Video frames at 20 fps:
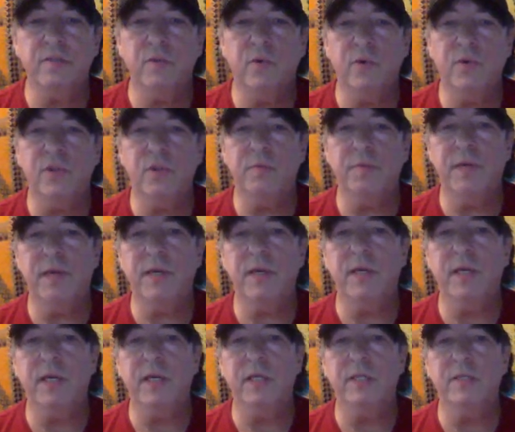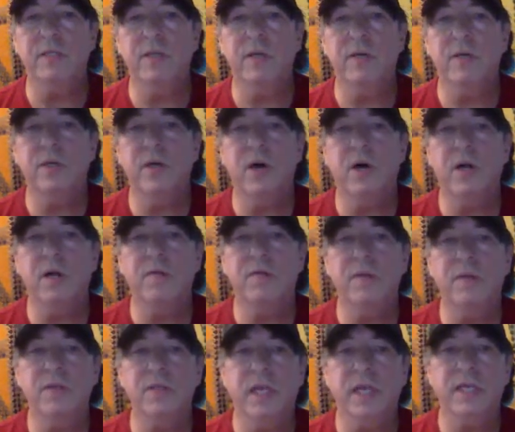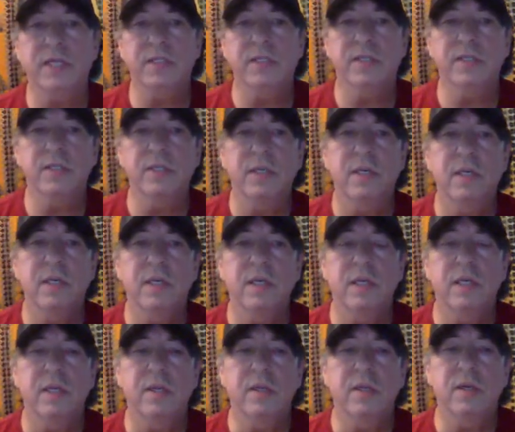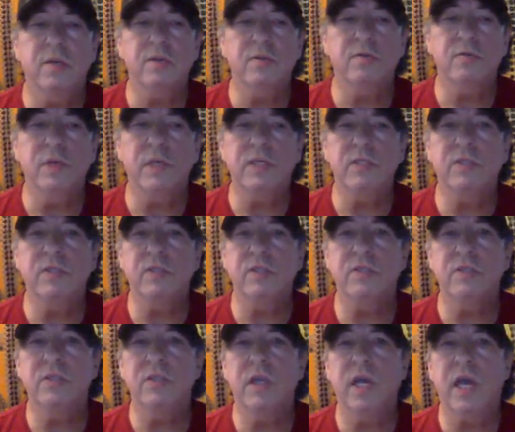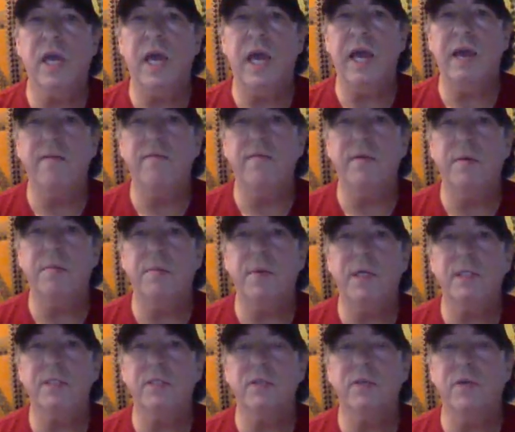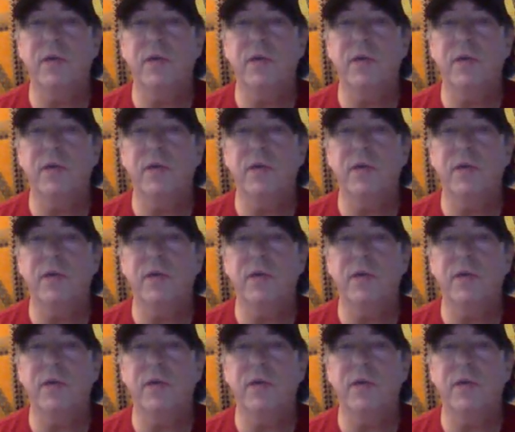North America. So in all of those cases, those regions have a much